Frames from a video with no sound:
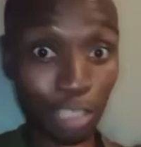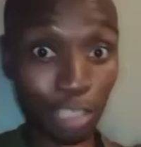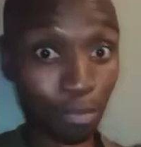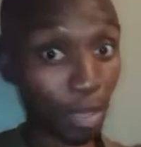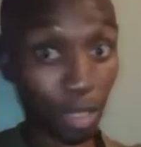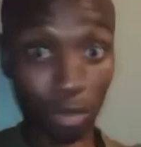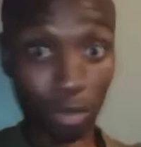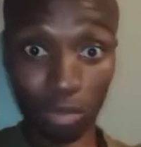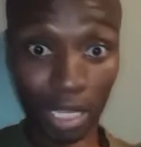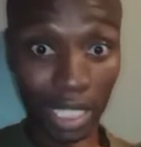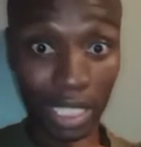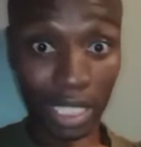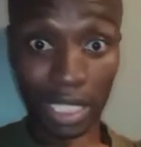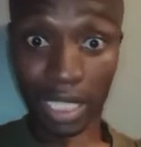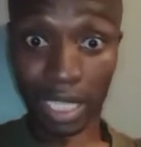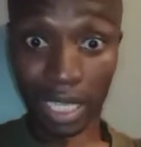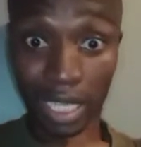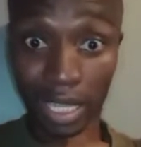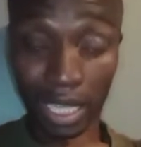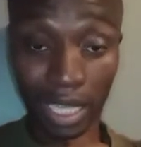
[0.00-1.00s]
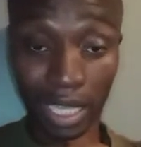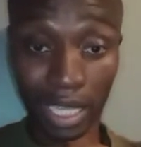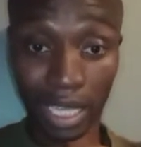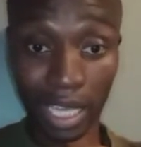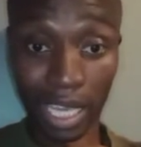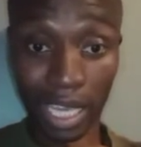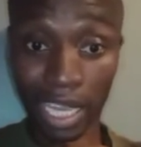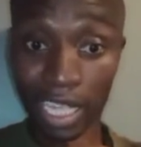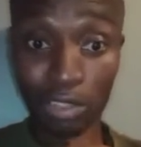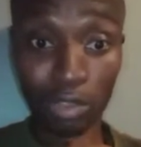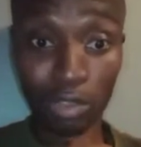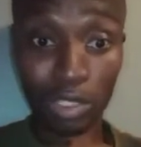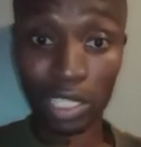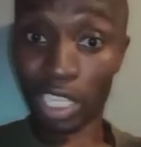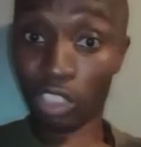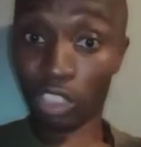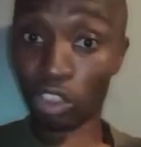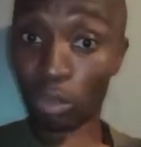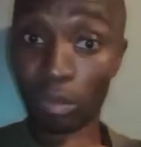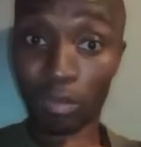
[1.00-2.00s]
speculating there. It's not
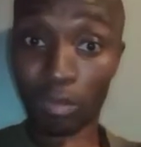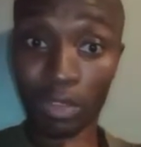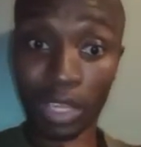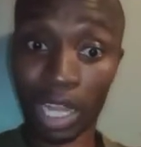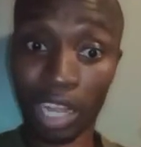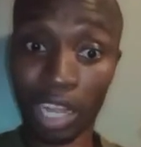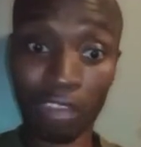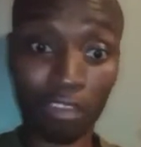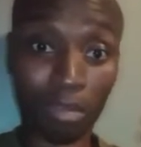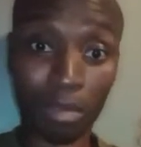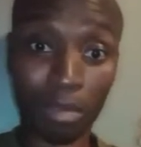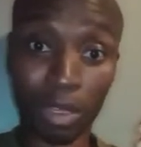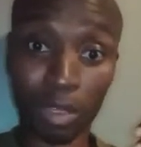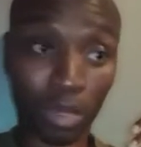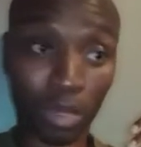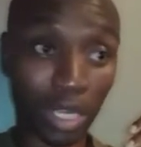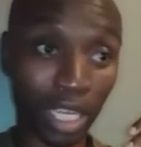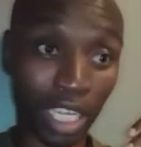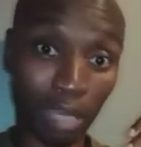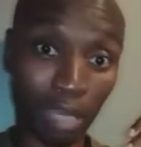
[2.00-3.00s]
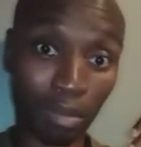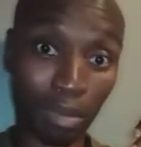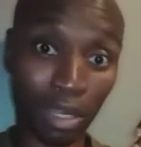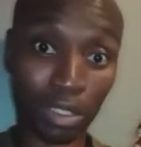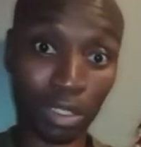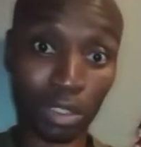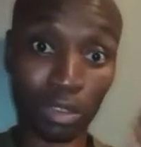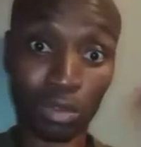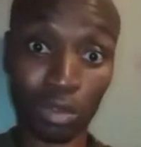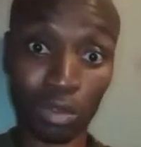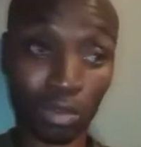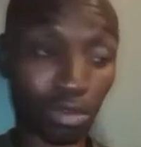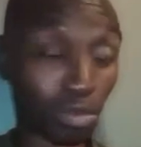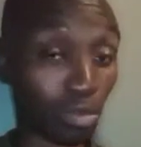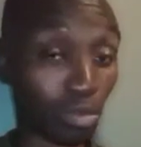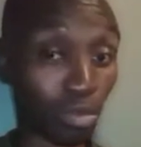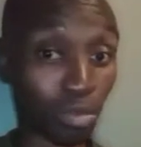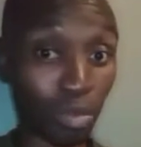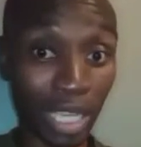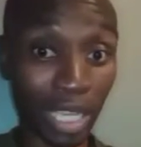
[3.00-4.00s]
the job of the government or anybody to
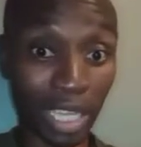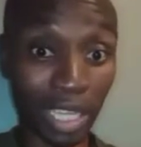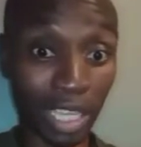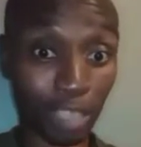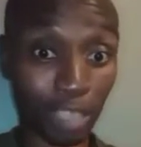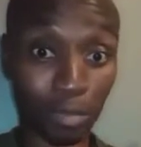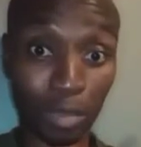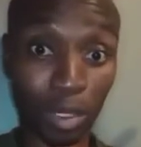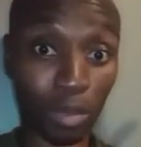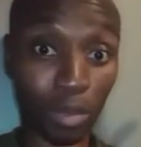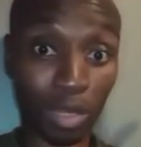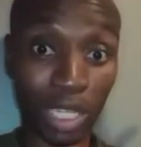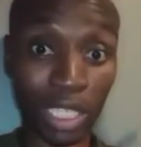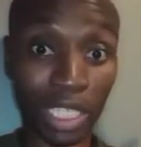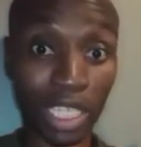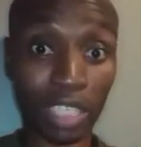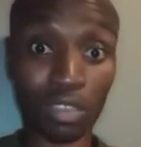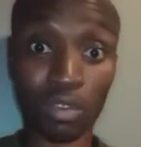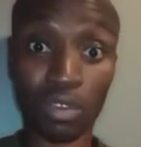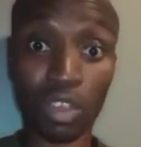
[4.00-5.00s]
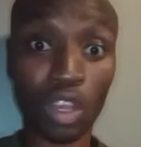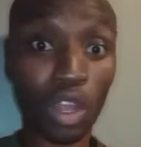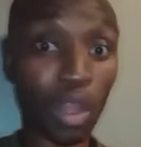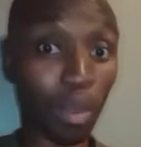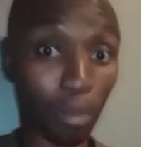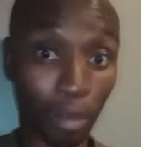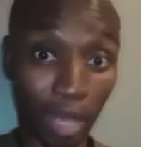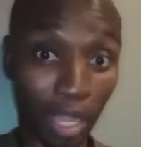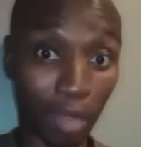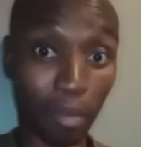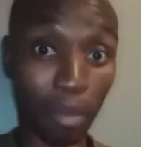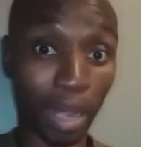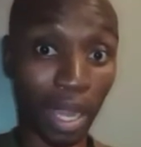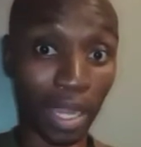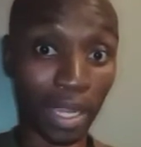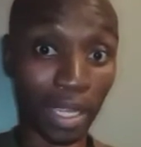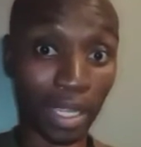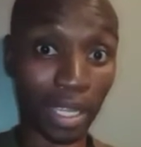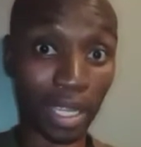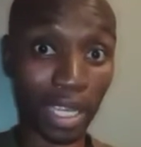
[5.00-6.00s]
make the speculators make
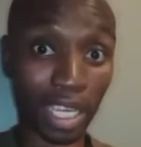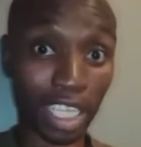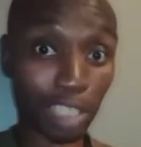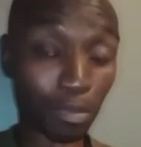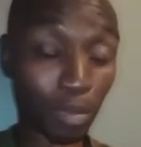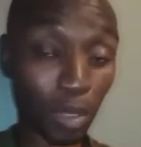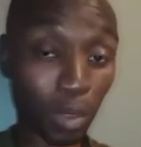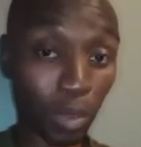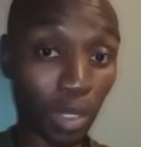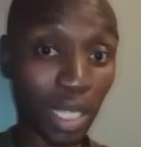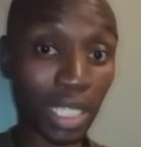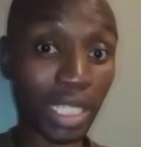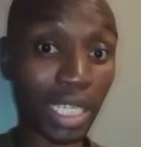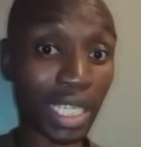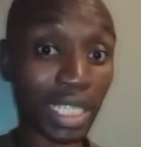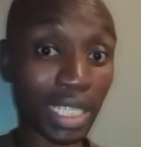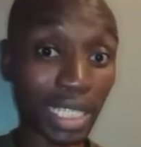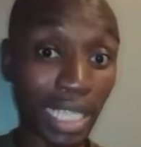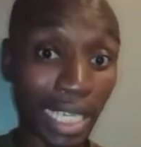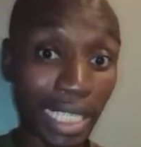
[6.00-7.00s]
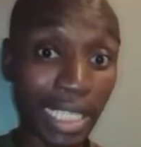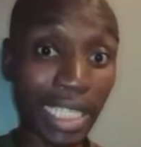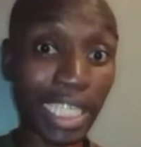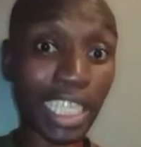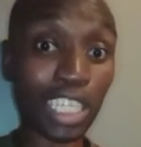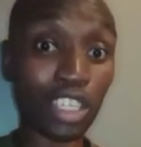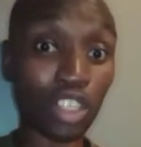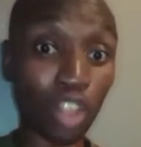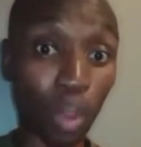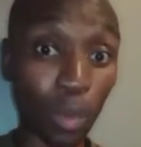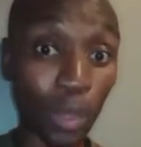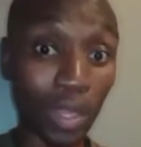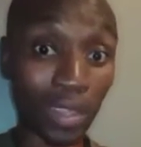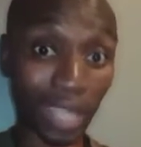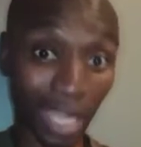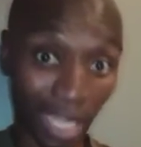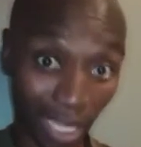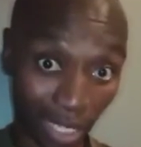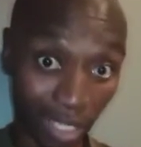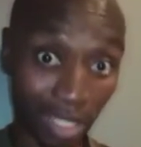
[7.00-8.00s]
money. Speculators get in knowing
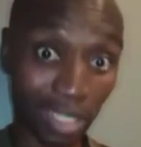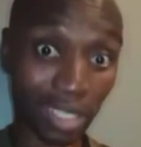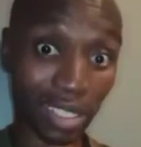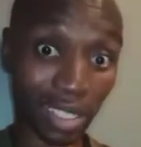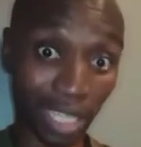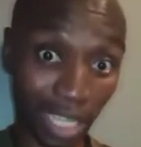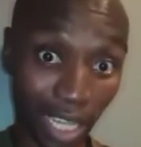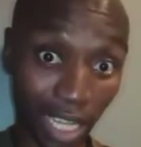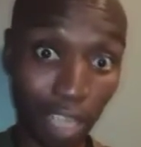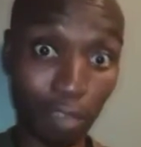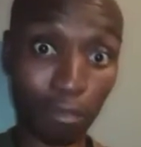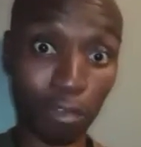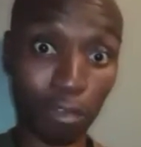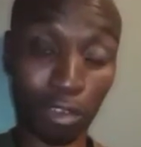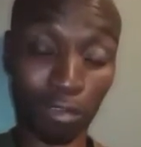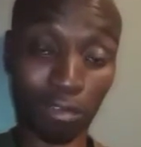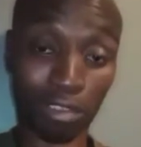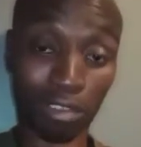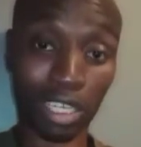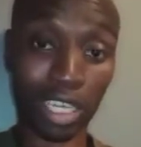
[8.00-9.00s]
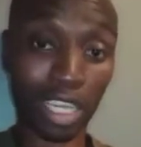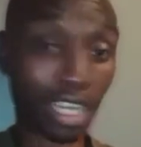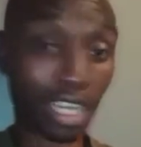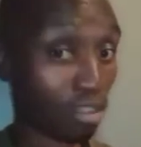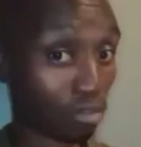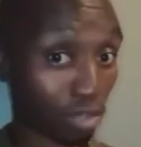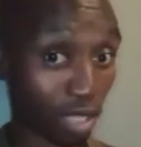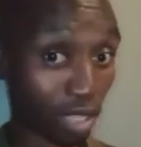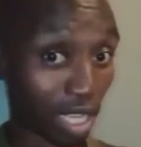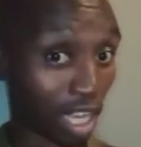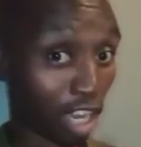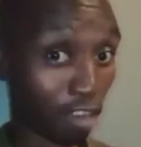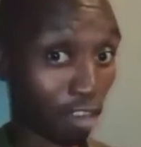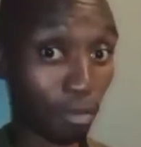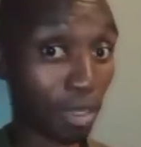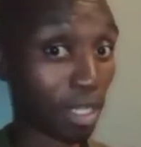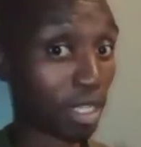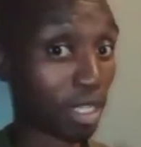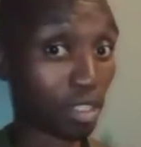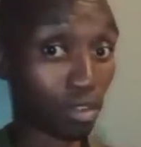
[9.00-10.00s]
the risks that are involved. So the
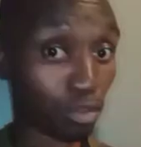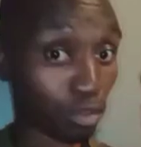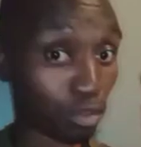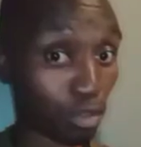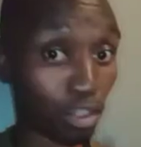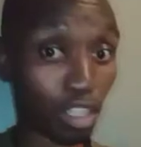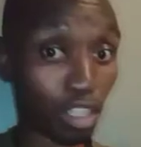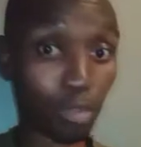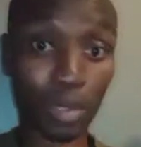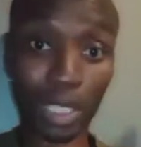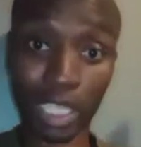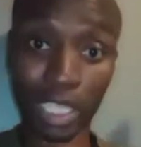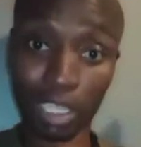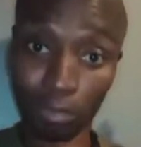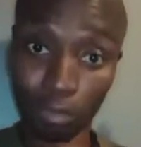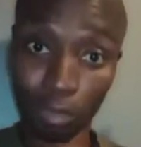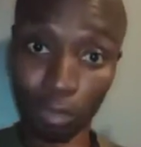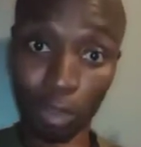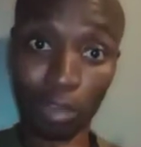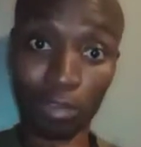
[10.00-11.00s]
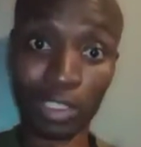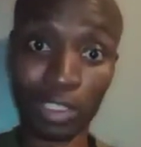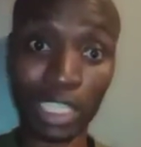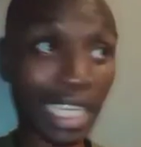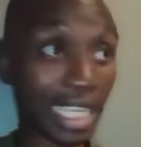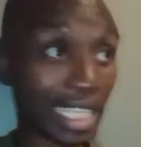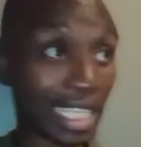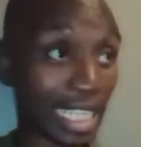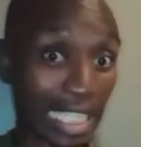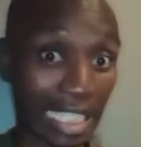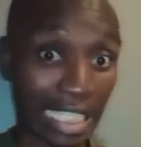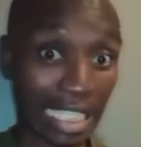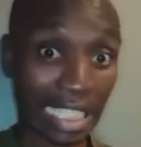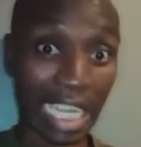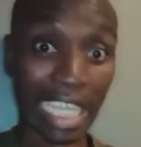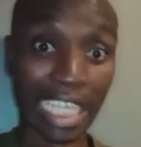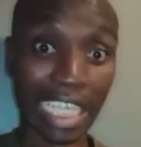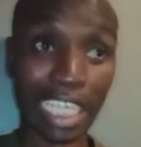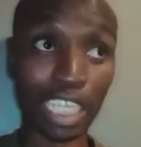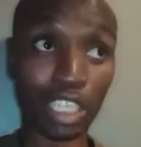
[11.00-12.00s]
government should not be involved in
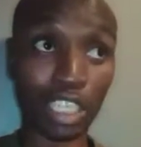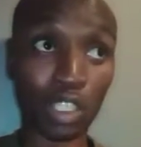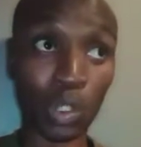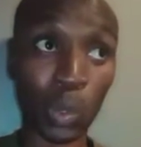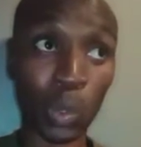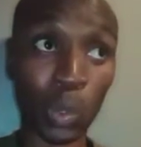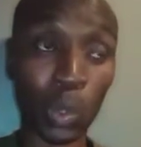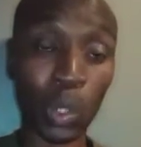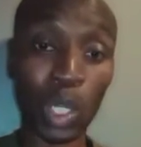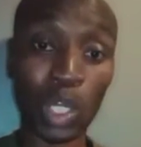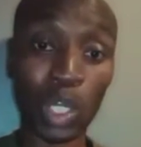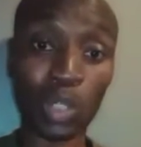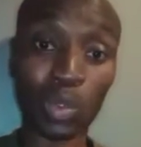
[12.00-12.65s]
trying to